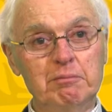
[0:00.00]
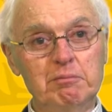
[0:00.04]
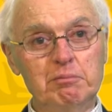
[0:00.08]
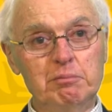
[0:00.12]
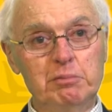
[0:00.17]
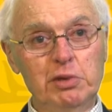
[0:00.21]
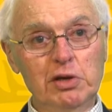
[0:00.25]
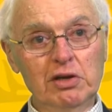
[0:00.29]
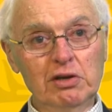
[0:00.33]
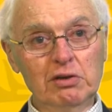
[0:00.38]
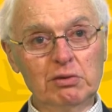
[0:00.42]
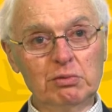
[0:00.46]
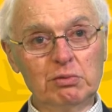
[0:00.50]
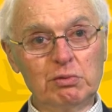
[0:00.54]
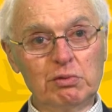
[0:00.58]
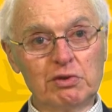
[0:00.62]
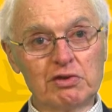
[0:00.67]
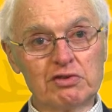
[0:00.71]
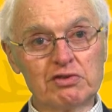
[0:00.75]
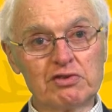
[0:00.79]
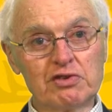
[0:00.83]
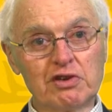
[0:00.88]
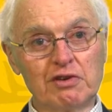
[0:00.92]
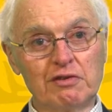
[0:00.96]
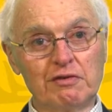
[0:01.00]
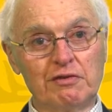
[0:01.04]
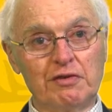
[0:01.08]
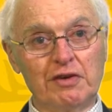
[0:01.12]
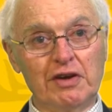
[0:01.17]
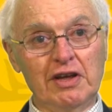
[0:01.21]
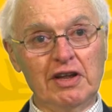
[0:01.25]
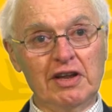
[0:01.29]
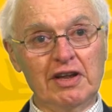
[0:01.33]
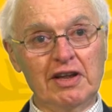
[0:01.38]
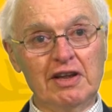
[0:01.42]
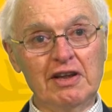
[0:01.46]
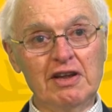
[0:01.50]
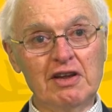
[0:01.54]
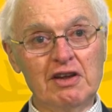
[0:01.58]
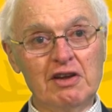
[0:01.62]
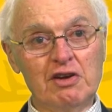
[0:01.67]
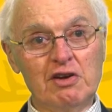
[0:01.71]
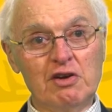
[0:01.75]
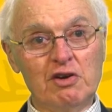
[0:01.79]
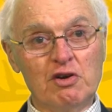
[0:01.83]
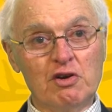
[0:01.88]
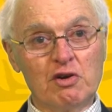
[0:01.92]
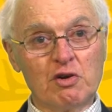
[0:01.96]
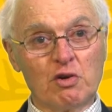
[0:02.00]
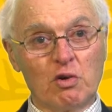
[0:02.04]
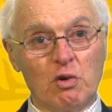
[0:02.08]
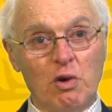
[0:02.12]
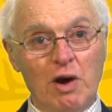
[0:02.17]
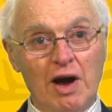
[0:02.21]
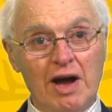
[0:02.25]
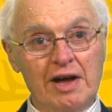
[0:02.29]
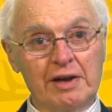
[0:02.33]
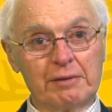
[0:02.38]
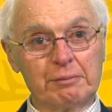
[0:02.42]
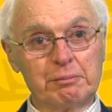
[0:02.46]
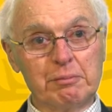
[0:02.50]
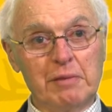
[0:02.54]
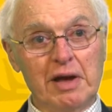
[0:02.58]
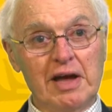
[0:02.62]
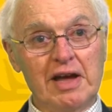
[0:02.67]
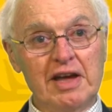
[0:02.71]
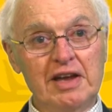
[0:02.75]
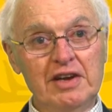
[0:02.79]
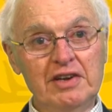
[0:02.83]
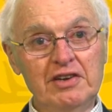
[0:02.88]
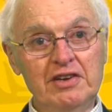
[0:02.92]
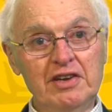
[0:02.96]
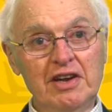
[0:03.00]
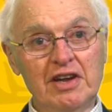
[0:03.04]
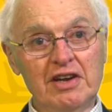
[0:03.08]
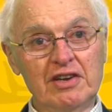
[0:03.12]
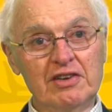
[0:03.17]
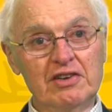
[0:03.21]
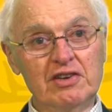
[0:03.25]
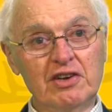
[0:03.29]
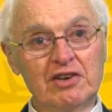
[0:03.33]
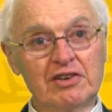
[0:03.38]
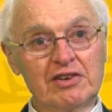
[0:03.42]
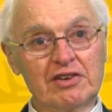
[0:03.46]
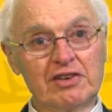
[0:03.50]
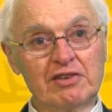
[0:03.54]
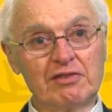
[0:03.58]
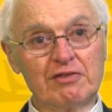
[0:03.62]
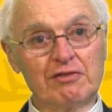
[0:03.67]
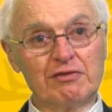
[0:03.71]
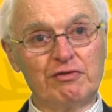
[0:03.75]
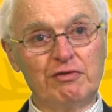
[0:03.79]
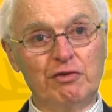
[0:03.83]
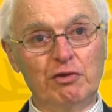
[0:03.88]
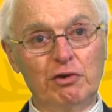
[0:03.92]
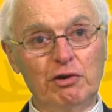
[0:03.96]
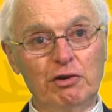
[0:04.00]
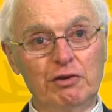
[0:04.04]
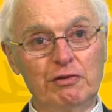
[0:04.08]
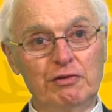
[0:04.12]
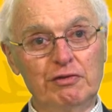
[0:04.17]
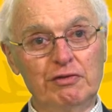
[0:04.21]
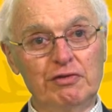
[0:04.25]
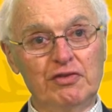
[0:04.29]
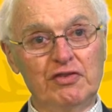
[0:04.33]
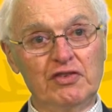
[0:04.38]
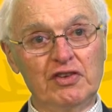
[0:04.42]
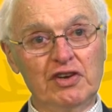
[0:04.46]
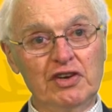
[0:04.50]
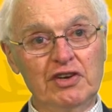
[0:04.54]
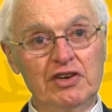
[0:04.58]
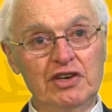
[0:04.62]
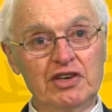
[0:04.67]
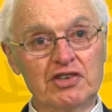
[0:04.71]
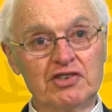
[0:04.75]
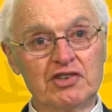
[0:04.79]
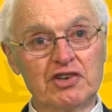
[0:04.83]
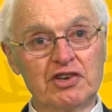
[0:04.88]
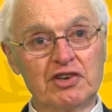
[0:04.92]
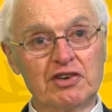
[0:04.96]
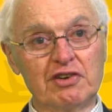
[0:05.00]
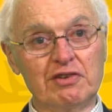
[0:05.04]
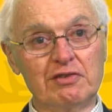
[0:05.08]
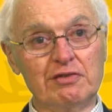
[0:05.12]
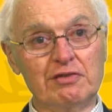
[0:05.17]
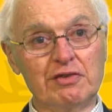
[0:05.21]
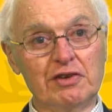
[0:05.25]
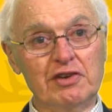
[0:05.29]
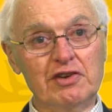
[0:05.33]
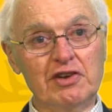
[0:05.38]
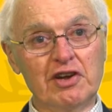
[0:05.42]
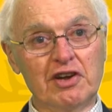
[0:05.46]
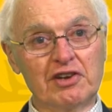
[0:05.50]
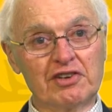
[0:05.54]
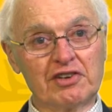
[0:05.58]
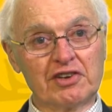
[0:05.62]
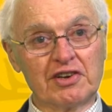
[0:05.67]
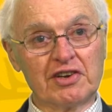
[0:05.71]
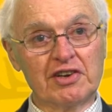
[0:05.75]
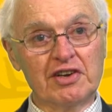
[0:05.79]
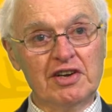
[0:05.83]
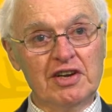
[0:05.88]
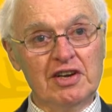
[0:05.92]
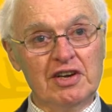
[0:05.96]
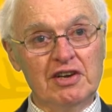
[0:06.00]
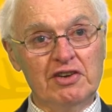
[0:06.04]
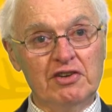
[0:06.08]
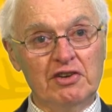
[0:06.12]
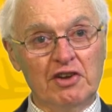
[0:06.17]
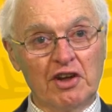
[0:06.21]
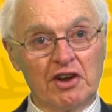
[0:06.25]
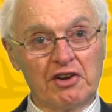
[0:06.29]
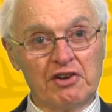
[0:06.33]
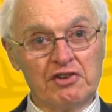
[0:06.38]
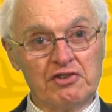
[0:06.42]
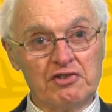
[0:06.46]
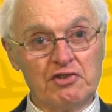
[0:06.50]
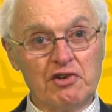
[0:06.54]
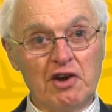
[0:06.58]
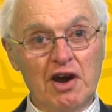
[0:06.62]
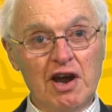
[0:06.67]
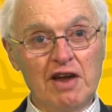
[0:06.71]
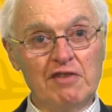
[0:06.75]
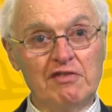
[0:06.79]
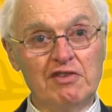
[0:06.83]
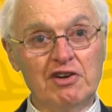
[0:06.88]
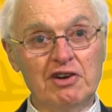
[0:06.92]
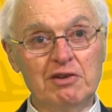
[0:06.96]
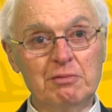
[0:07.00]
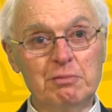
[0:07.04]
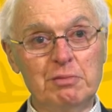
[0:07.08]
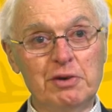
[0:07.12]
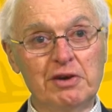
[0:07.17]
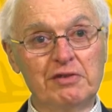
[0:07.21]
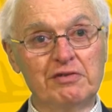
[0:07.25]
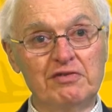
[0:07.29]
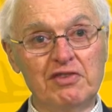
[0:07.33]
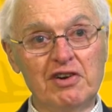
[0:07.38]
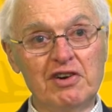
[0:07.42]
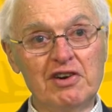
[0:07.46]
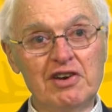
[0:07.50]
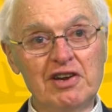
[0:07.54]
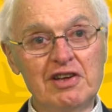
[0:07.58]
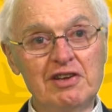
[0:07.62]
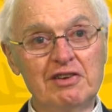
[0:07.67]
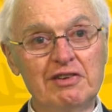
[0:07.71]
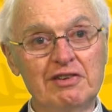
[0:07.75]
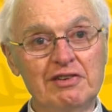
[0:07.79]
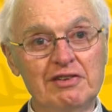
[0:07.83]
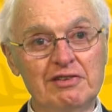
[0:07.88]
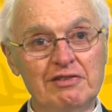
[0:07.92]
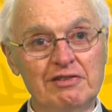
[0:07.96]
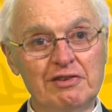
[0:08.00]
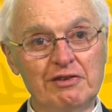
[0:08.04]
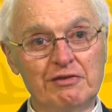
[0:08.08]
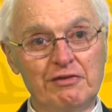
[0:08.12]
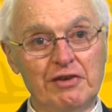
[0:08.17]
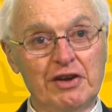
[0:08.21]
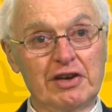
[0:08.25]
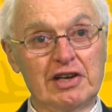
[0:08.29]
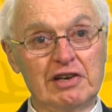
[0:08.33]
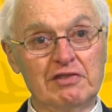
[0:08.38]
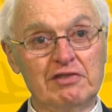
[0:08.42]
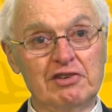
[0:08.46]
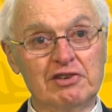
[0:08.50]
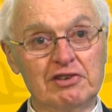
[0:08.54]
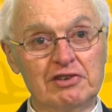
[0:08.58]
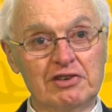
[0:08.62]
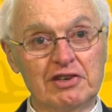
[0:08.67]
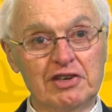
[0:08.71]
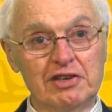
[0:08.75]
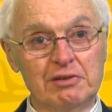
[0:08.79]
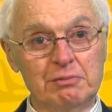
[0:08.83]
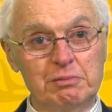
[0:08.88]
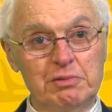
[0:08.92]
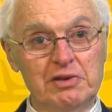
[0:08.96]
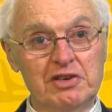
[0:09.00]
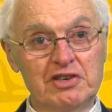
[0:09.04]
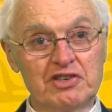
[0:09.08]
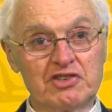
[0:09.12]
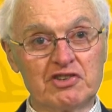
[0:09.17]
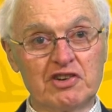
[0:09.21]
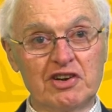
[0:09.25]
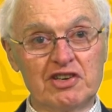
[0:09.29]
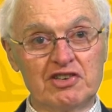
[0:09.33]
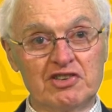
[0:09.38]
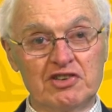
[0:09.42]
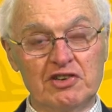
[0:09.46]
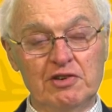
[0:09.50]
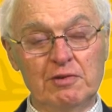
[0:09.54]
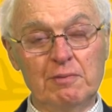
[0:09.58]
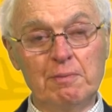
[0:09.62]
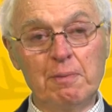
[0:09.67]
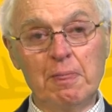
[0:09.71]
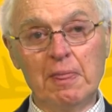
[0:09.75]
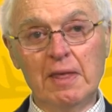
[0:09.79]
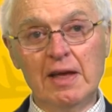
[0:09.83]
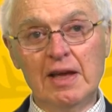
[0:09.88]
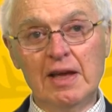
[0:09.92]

Bill was a fairly quiet man, not full of initiative and not a driver, but very effective at administration.